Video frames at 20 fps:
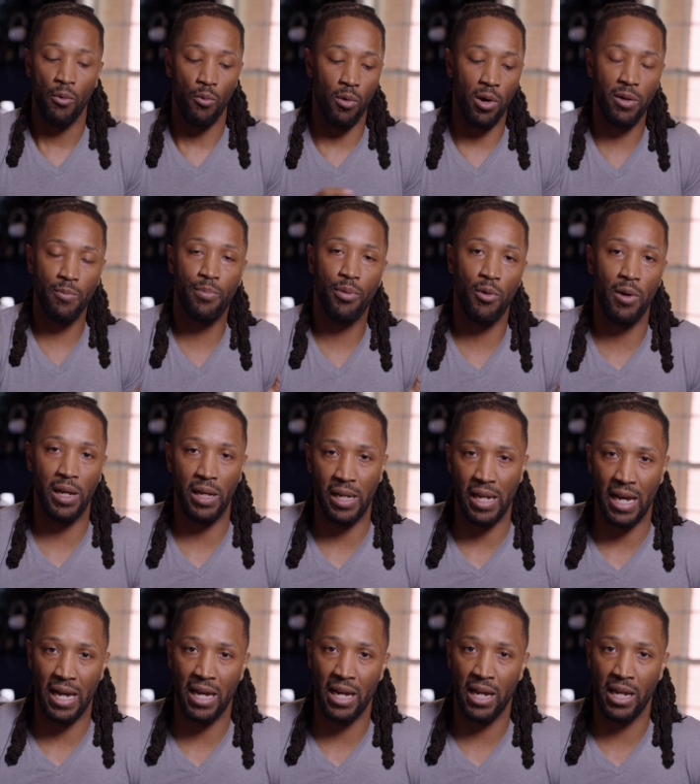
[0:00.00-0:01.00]

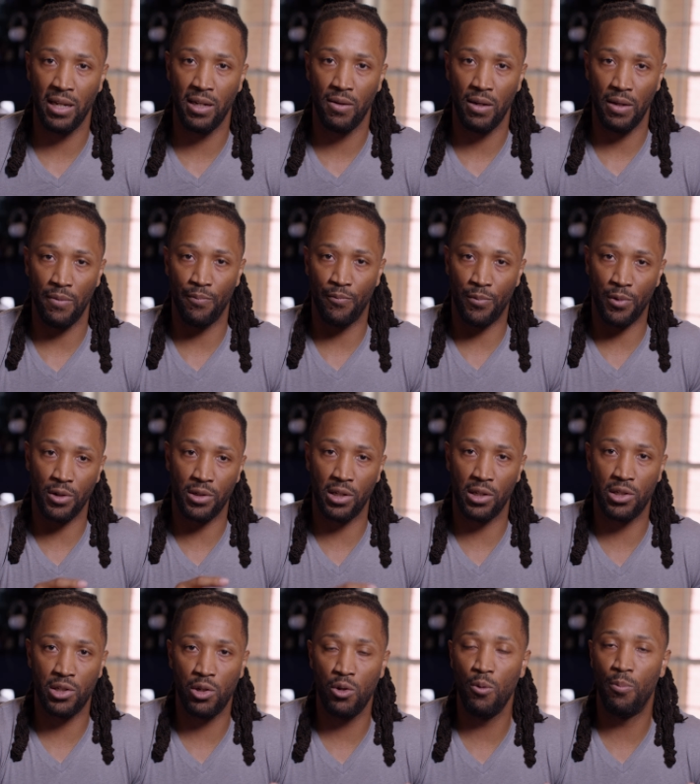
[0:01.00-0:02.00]
1.9
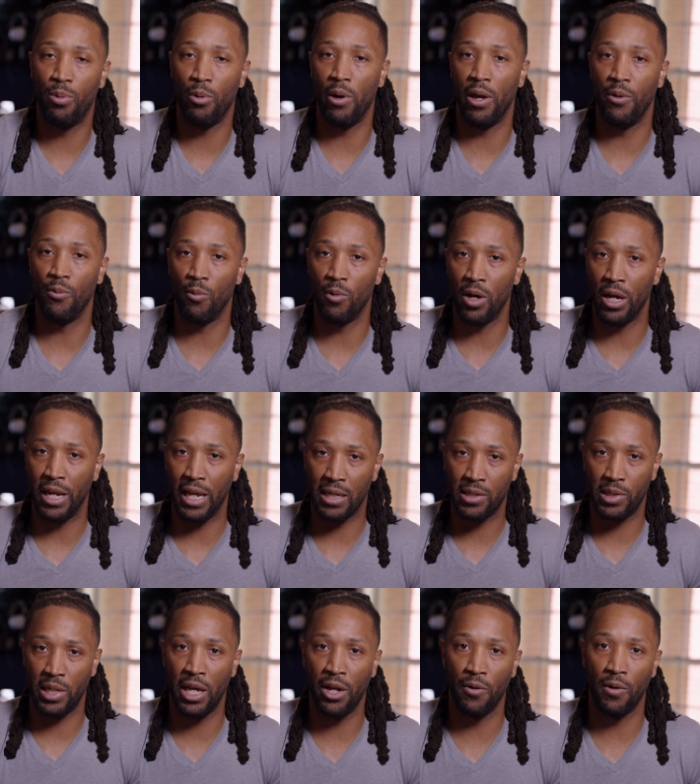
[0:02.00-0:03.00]
versus 2.1,
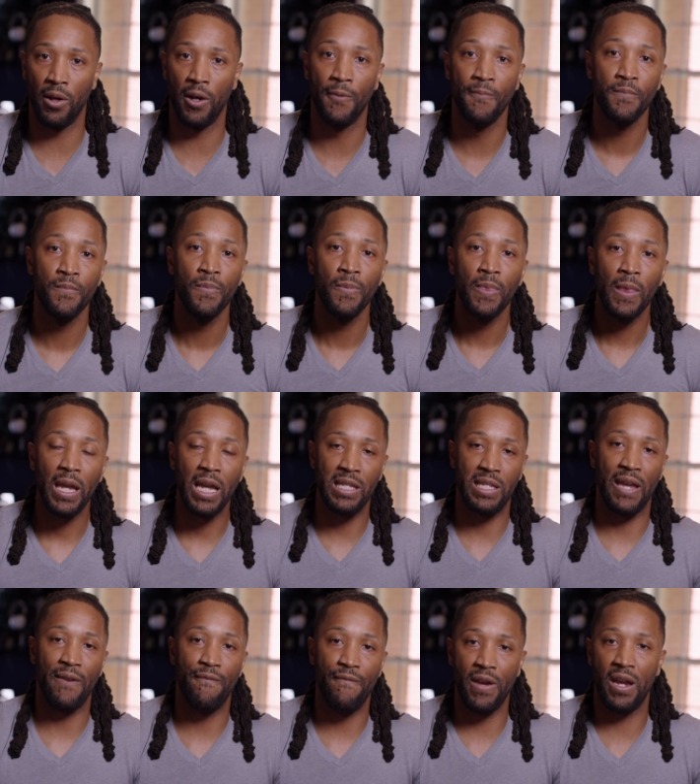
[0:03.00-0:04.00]
etc., is
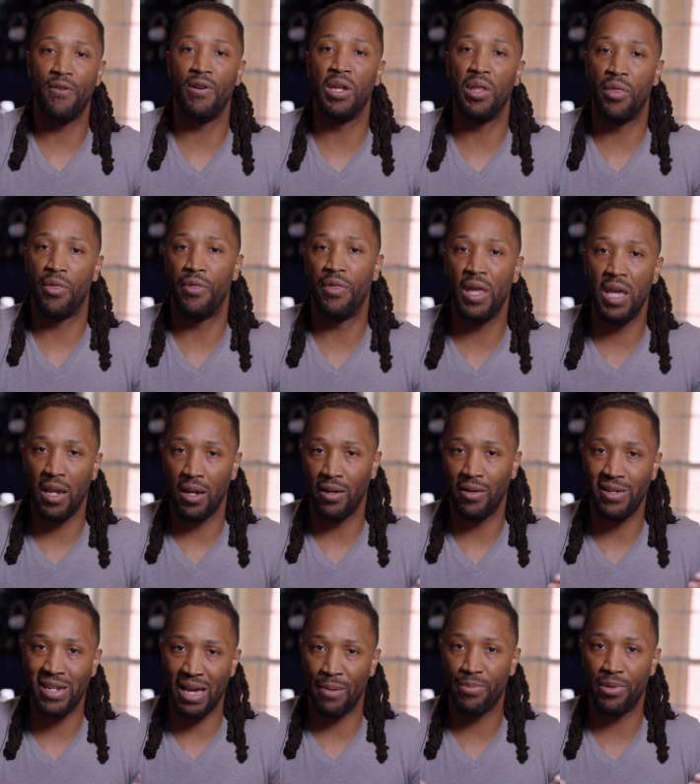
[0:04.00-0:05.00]
a very
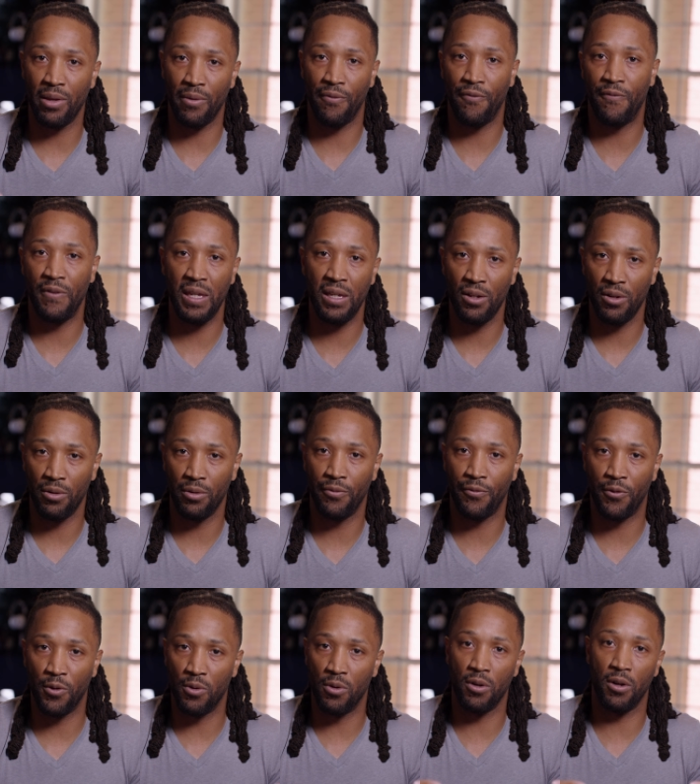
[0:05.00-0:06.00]
thin depth of field
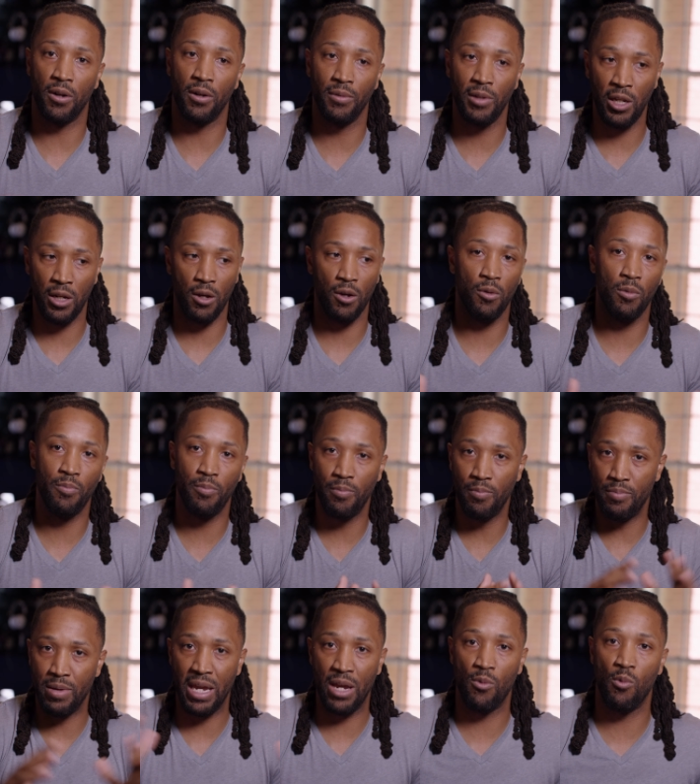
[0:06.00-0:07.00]
for,
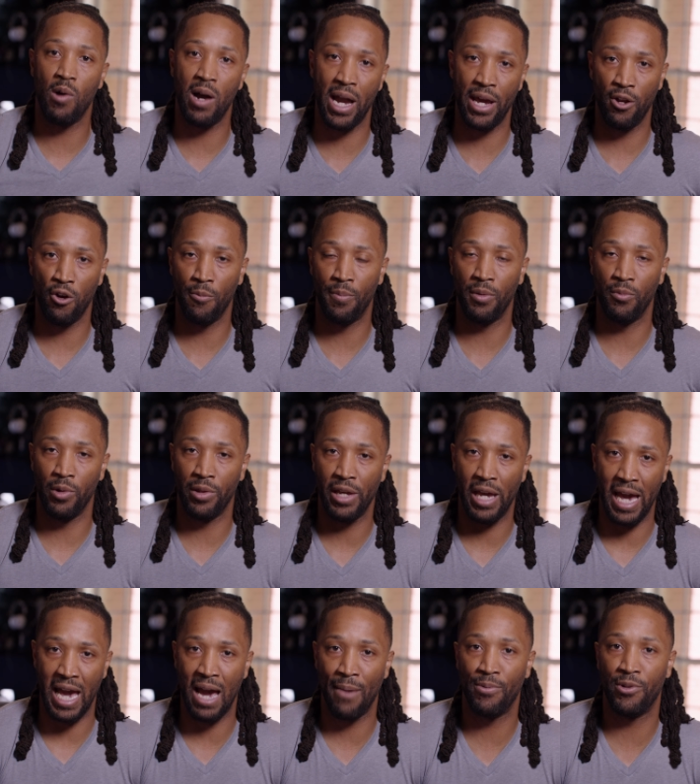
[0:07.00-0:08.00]
being wide open with
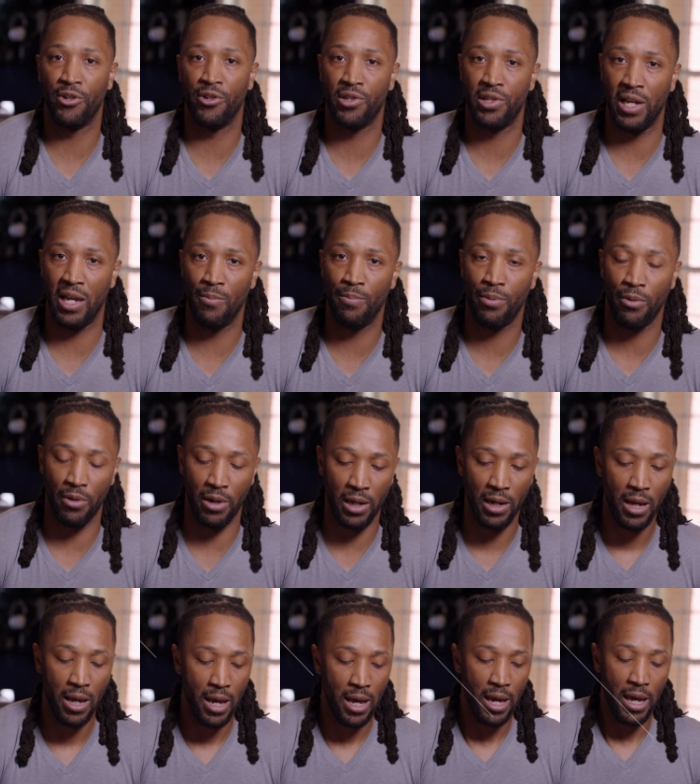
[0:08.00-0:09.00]
the aperture standpoint.
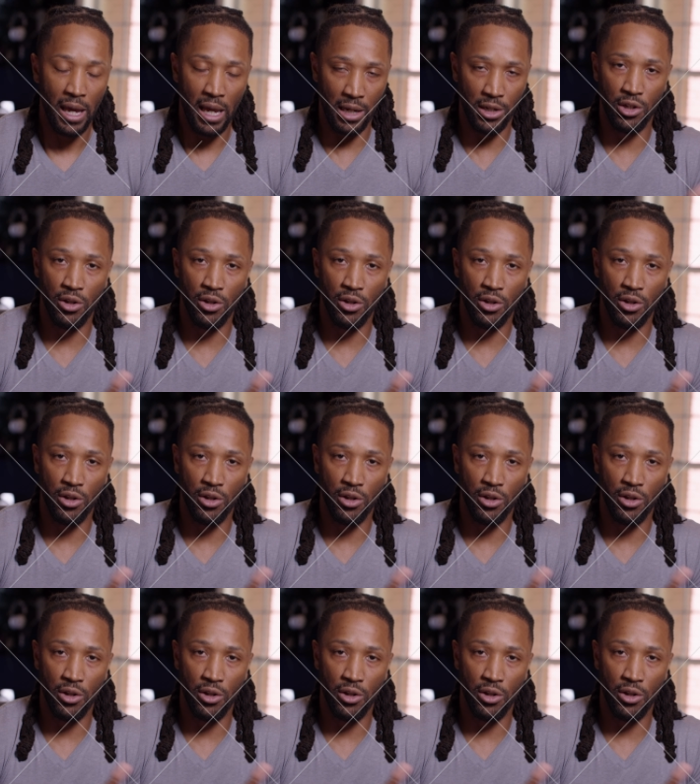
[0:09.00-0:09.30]
And